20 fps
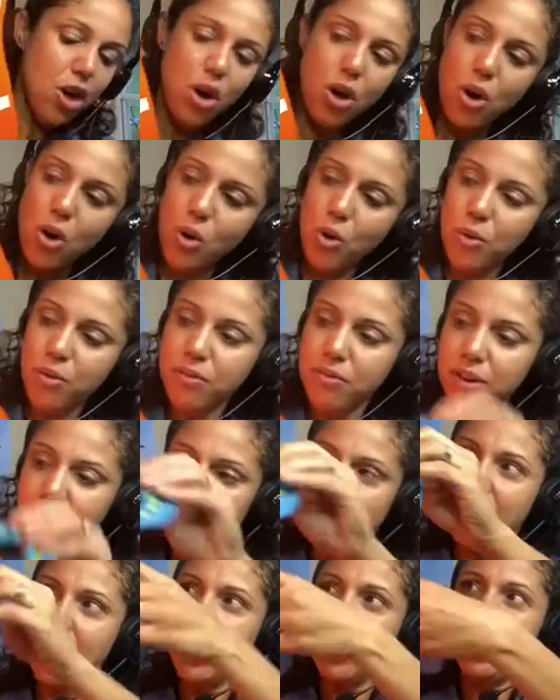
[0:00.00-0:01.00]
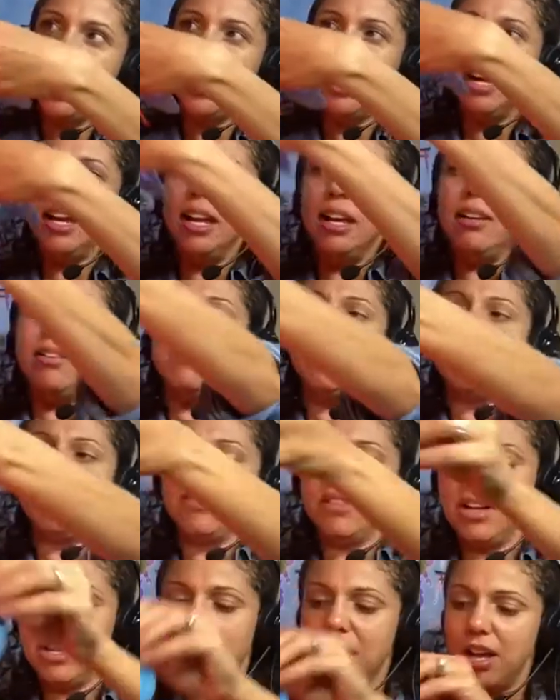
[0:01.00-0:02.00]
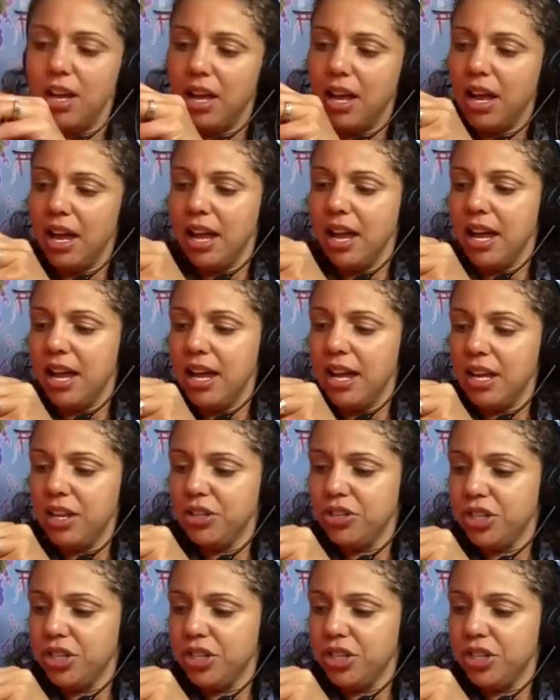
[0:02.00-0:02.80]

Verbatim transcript: O five. And